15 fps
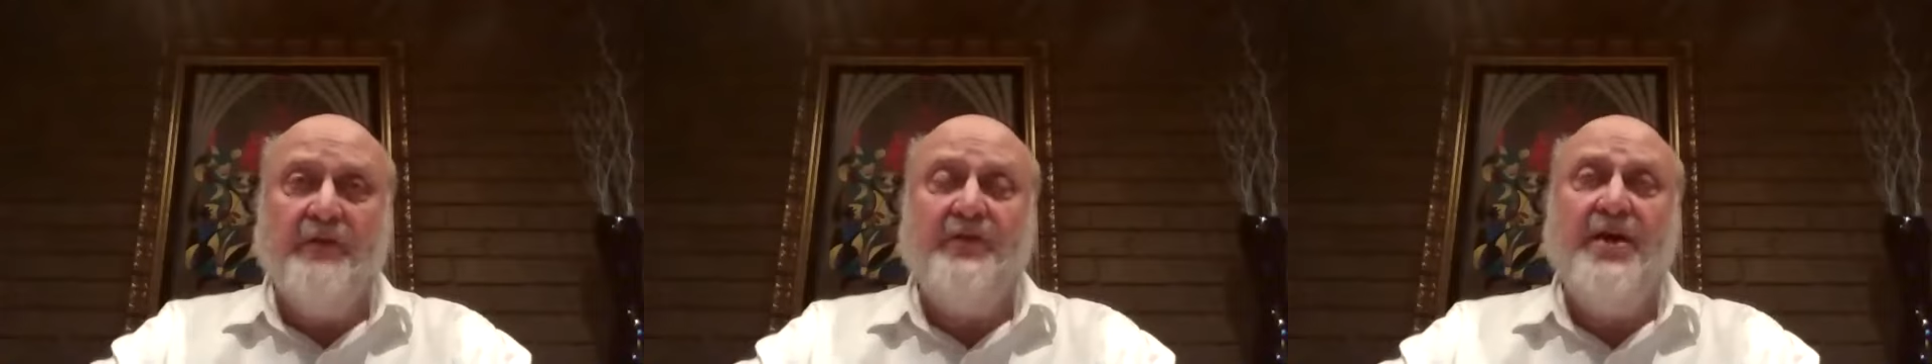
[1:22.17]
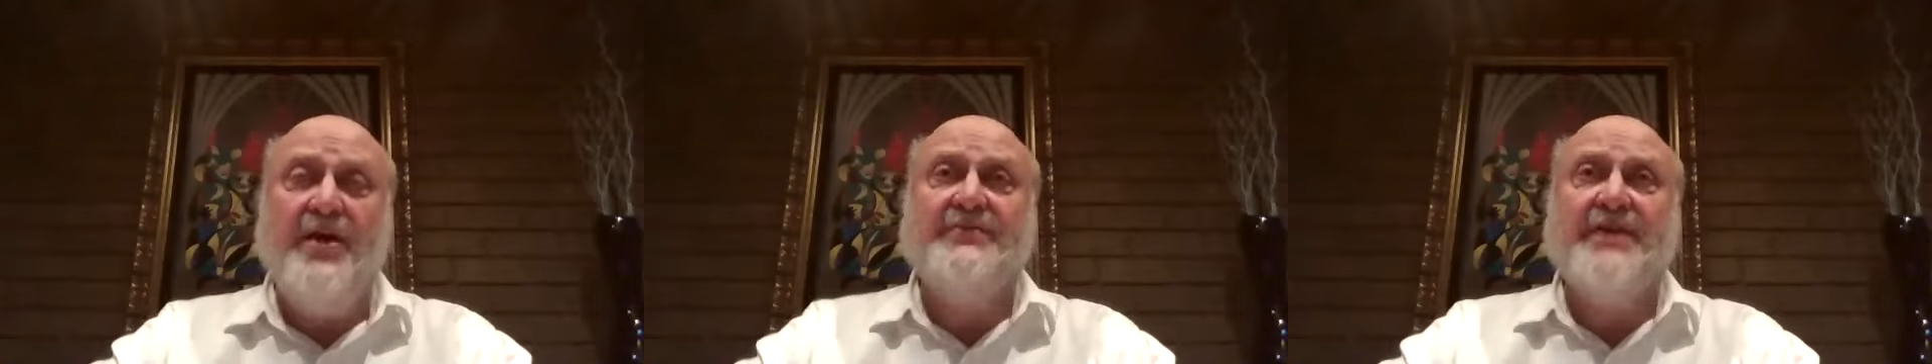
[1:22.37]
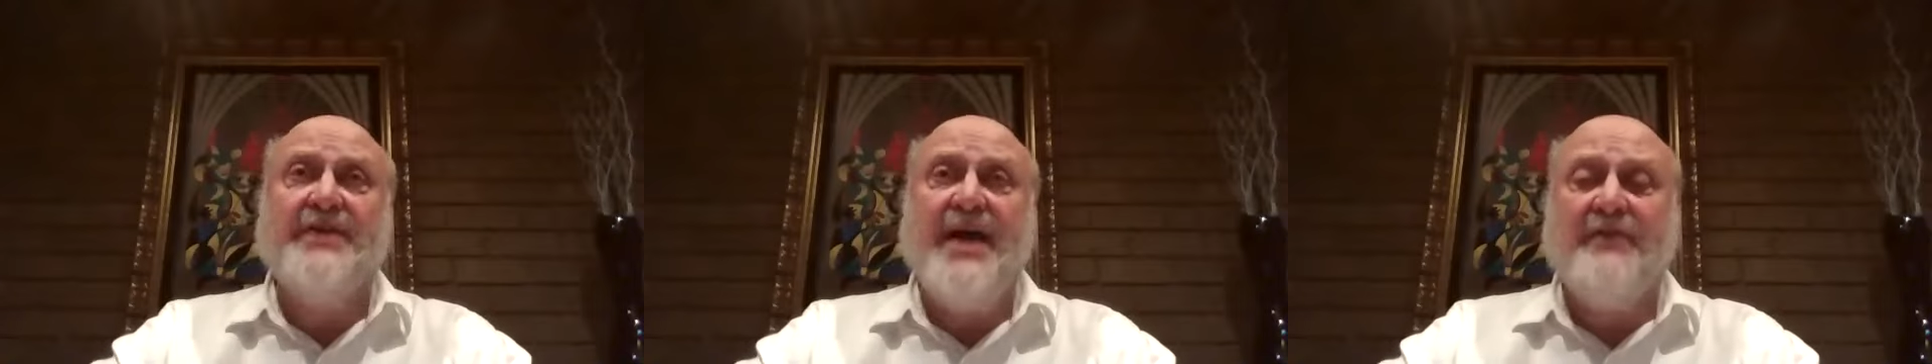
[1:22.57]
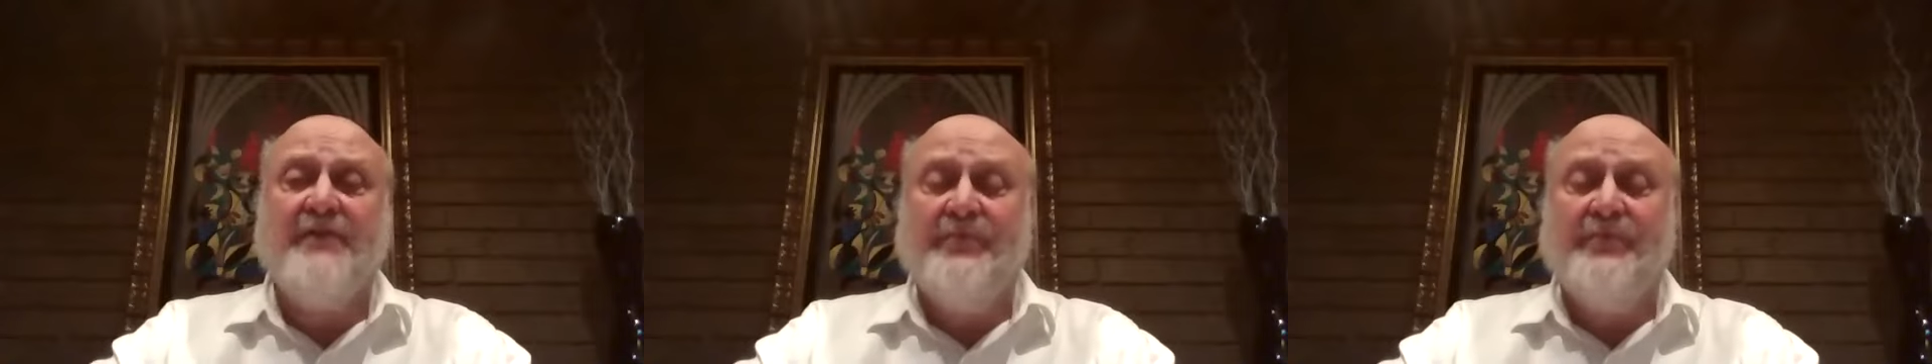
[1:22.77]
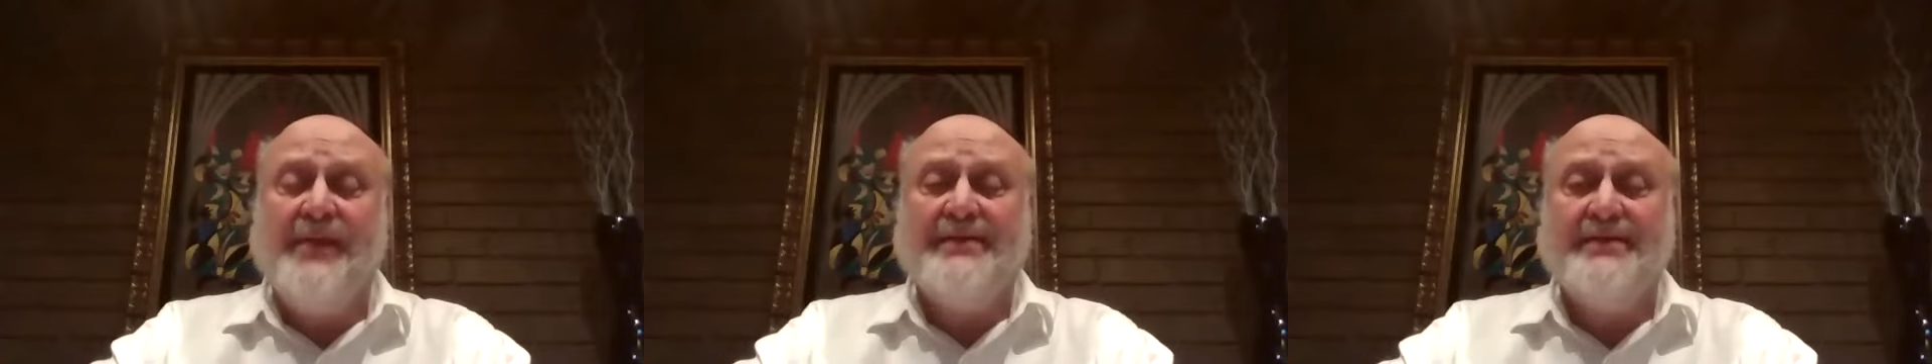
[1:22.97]
If you have chach
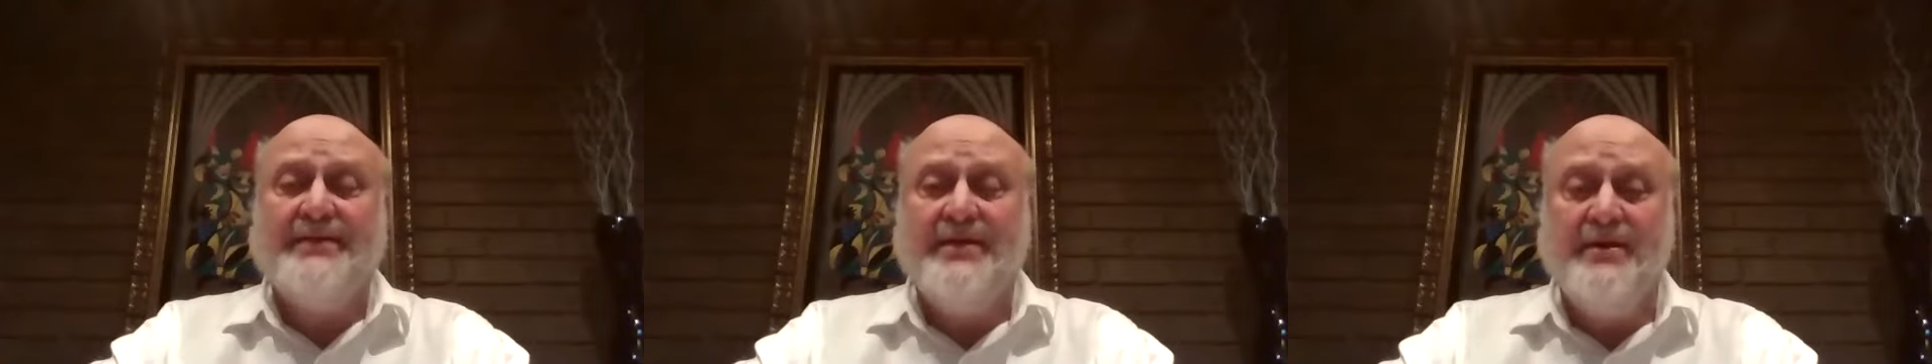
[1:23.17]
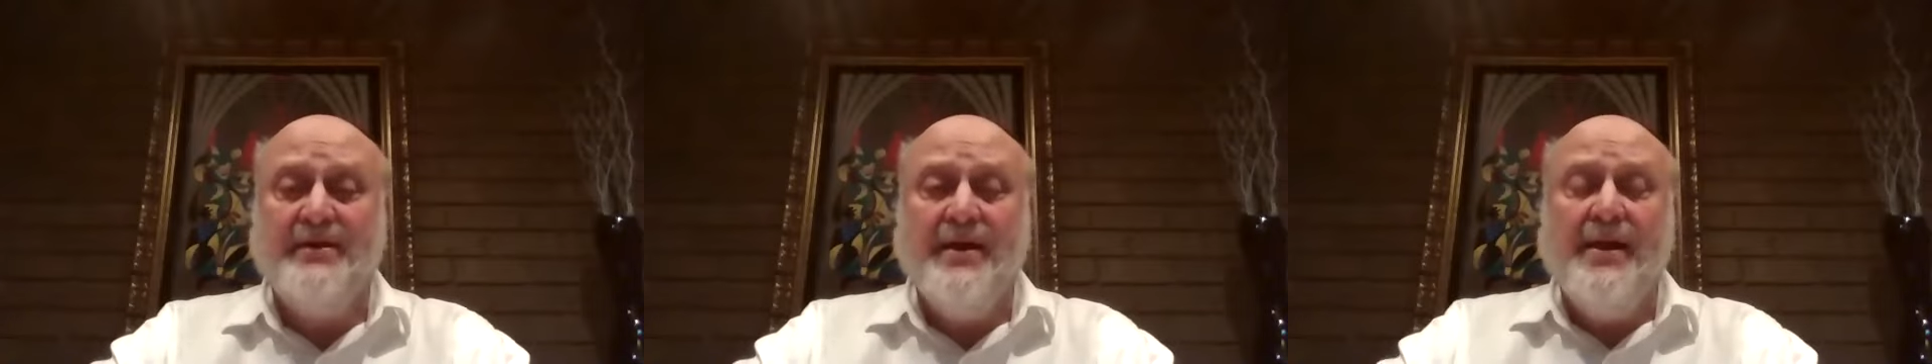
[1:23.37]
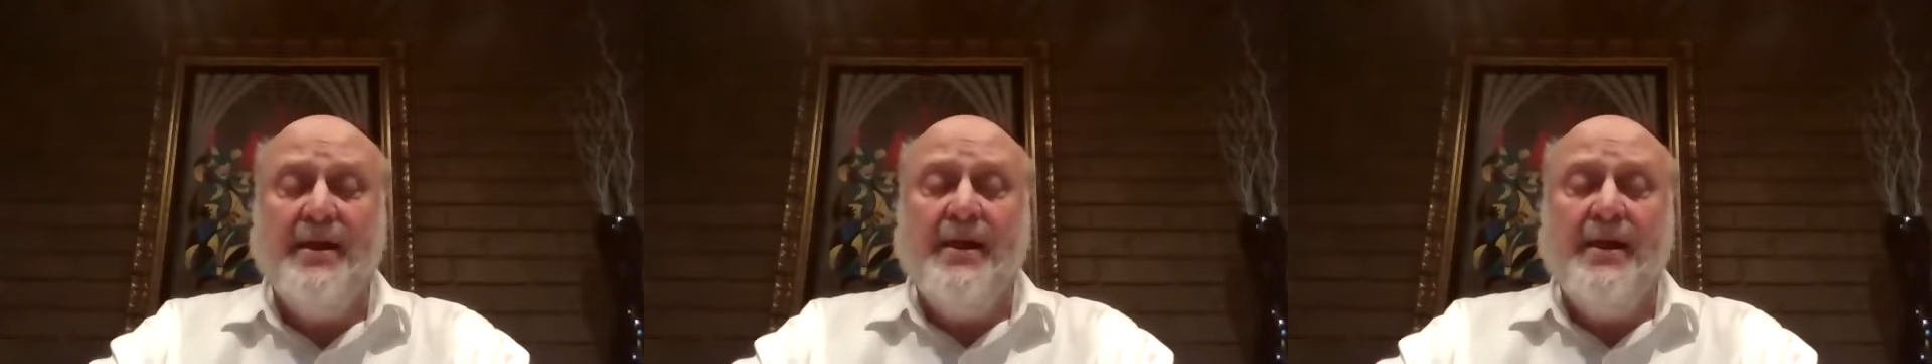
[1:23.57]
from last year,